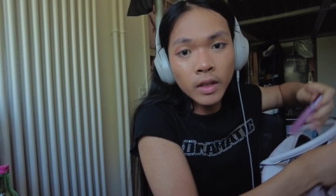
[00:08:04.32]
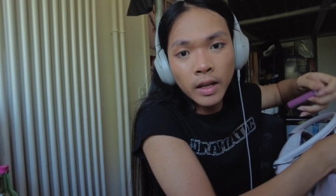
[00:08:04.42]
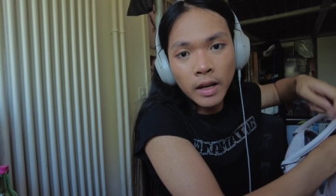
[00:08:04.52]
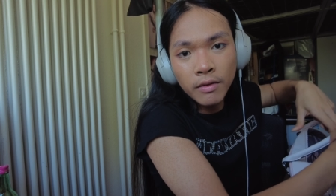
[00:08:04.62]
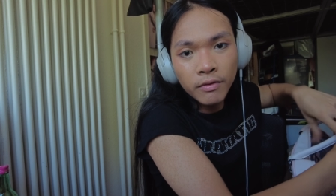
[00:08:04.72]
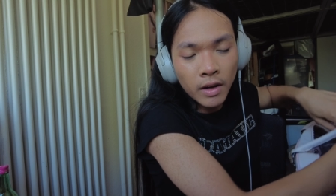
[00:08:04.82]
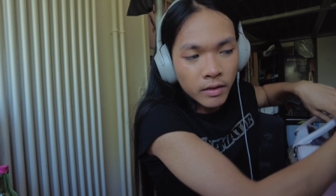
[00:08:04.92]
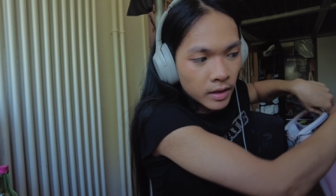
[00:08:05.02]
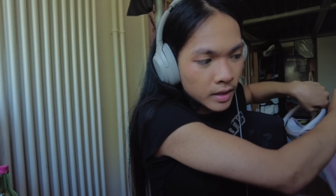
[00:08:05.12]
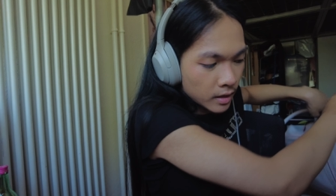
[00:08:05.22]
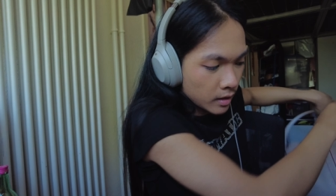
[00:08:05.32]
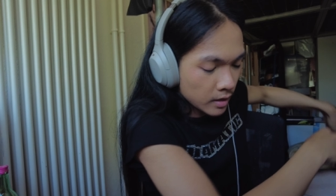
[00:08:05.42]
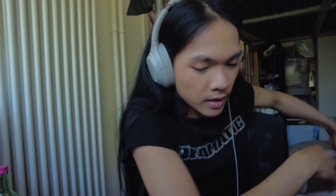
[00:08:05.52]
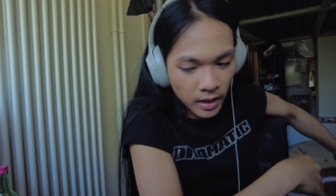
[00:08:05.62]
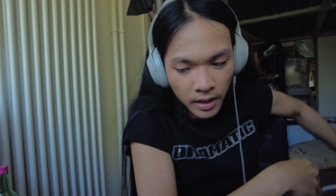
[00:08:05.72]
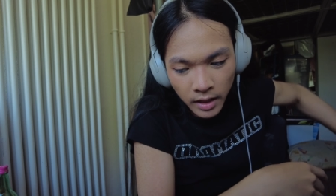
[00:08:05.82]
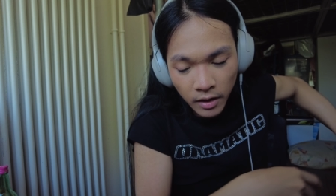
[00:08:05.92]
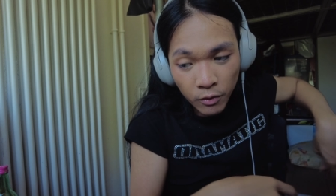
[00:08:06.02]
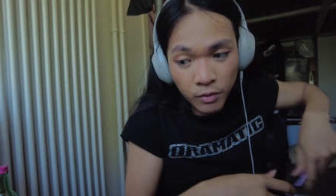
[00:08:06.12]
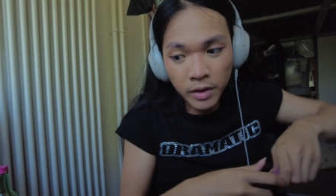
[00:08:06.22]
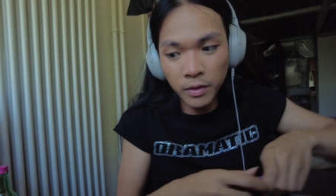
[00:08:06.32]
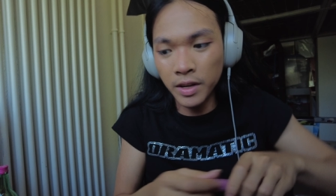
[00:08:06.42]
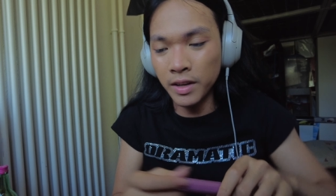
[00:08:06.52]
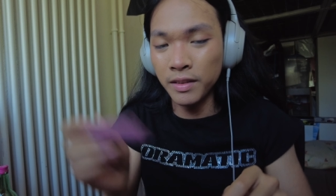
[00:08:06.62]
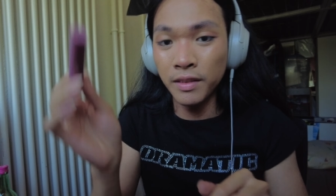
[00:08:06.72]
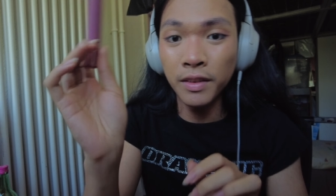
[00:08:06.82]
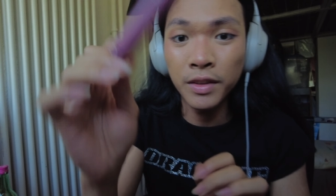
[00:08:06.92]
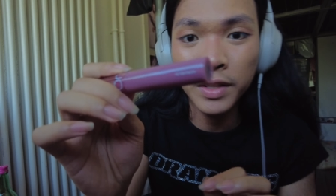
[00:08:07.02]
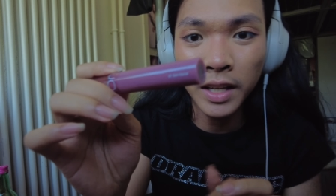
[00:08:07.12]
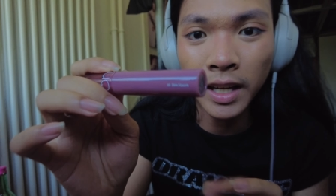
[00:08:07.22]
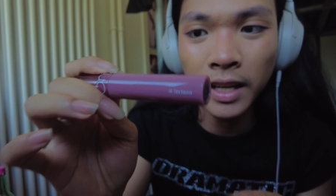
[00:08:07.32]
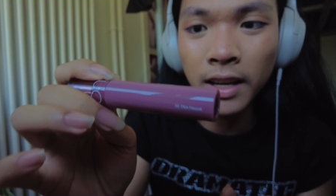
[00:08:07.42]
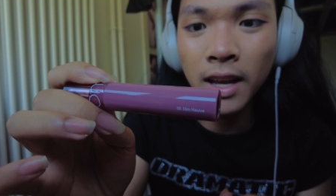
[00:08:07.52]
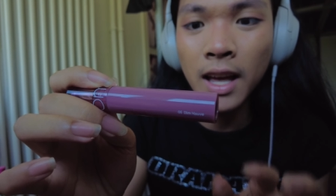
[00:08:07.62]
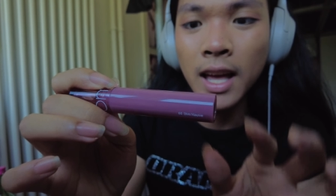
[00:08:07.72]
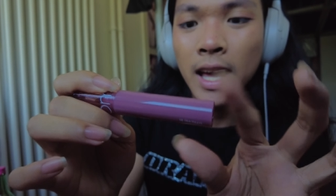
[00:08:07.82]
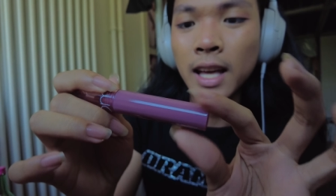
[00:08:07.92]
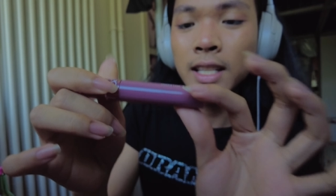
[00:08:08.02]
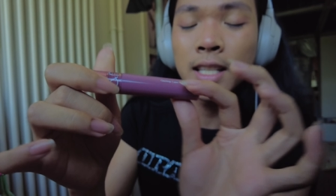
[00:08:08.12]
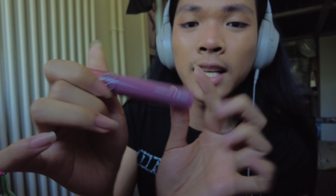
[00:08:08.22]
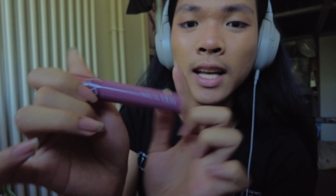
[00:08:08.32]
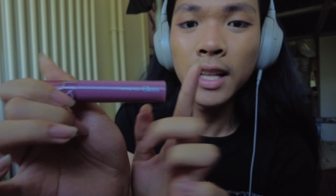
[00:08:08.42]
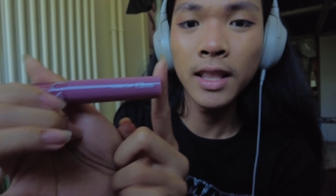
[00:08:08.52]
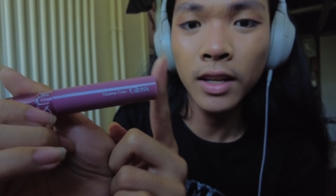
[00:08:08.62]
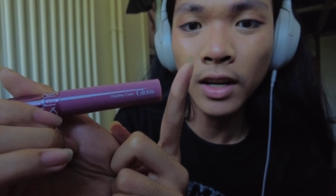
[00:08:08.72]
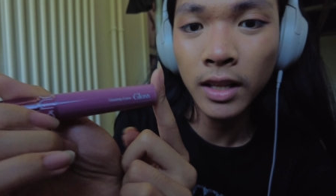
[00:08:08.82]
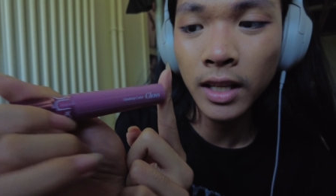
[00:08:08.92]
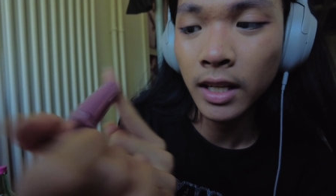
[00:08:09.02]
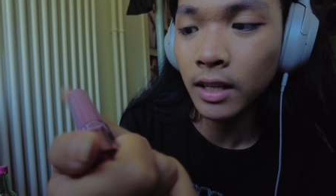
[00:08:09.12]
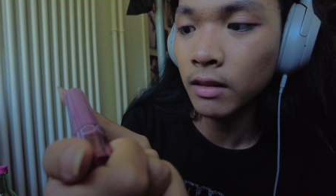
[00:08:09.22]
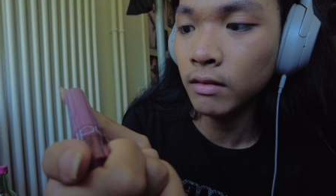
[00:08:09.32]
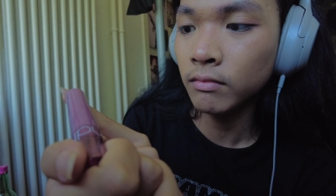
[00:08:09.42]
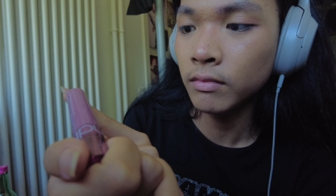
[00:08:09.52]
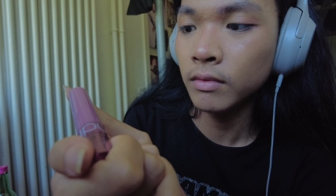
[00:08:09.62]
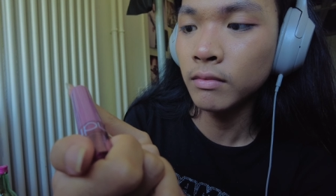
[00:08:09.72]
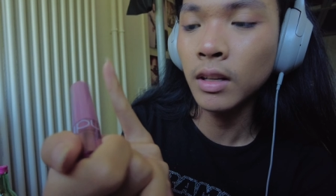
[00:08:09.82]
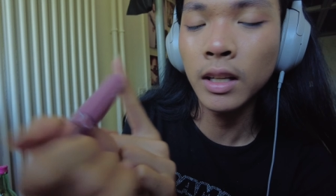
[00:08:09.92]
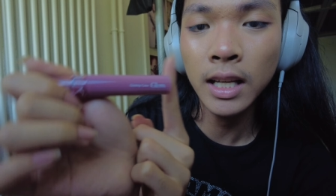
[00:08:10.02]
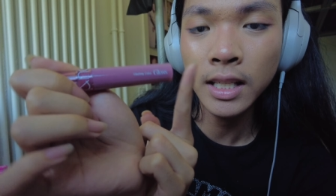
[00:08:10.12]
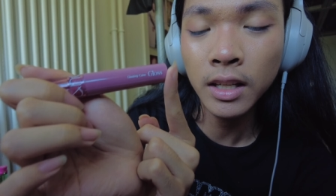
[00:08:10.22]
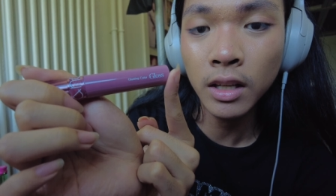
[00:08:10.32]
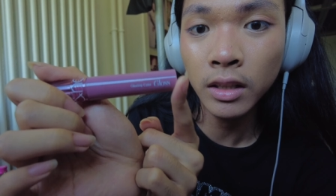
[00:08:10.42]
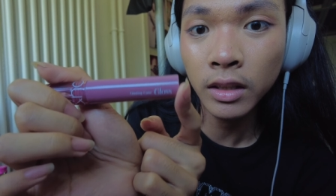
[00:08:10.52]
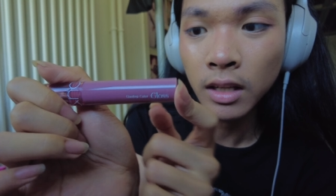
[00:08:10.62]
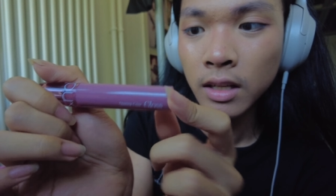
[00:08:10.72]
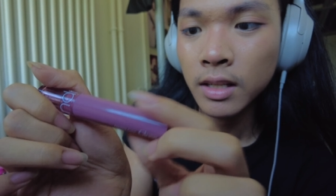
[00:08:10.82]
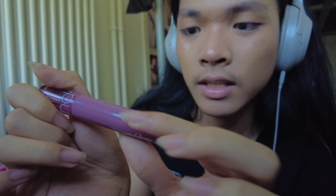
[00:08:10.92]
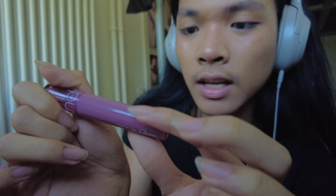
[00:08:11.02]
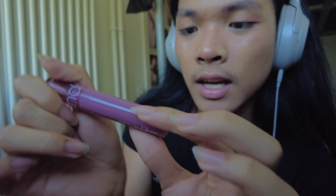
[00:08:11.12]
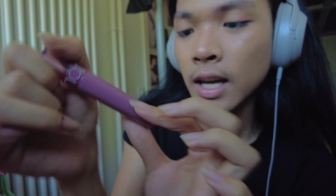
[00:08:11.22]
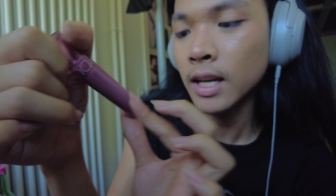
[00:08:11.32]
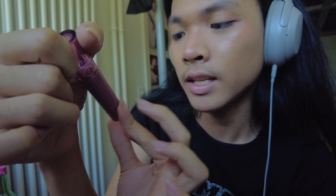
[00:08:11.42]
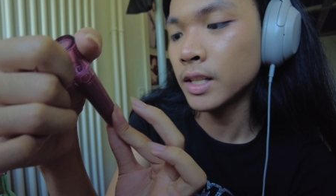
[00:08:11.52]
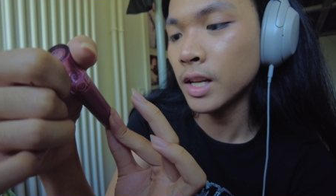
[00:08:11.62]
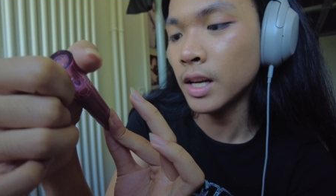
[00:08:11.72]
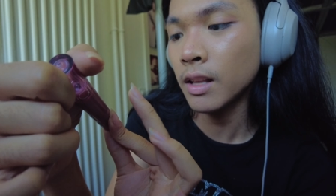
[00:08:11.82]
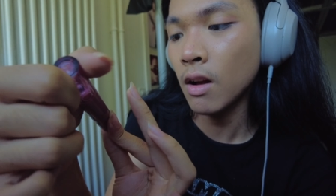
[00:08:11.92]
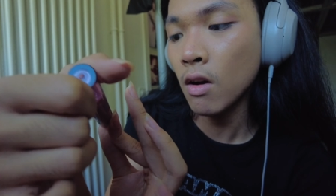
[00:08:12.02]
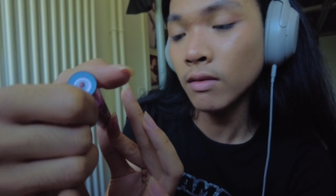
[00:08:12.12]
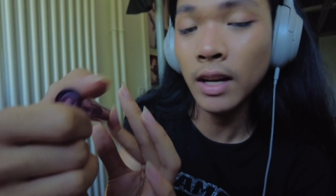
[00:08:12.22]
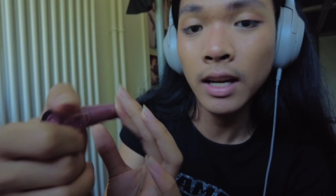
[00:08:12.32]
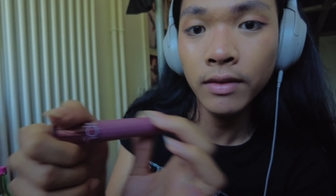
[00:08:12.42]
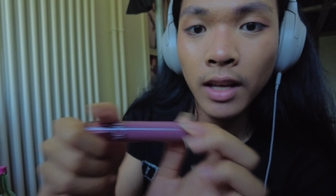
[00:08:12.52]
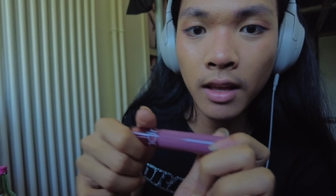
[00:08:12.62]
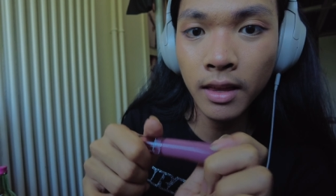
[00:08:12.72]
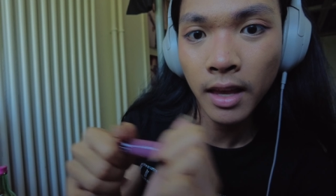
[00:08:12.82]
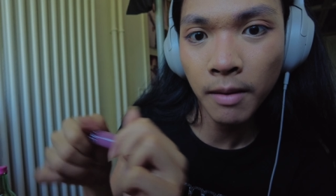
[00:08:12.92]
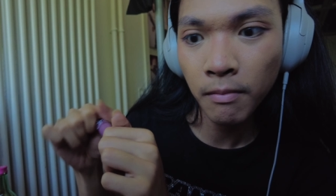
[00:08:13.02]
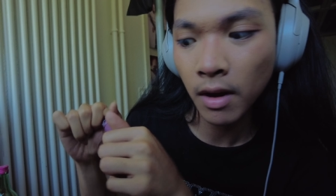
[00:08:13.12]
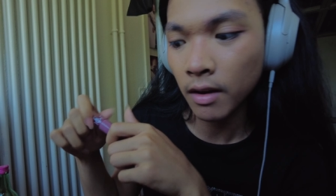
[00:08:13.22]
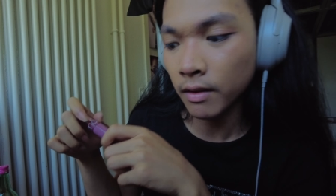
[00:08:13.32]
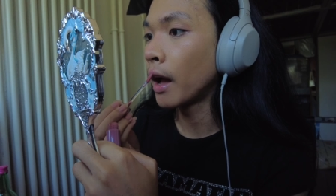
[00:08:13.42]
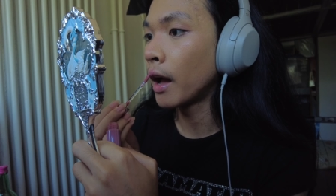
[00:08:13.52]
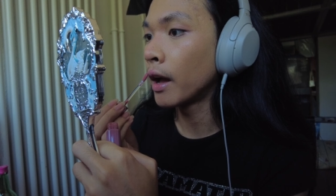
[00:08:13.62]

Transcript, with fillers: I found this gloss again, and I really want to use it again. It's the Carly, uh, the Glassing Color Gloss in the shade oh five Dim Mauve.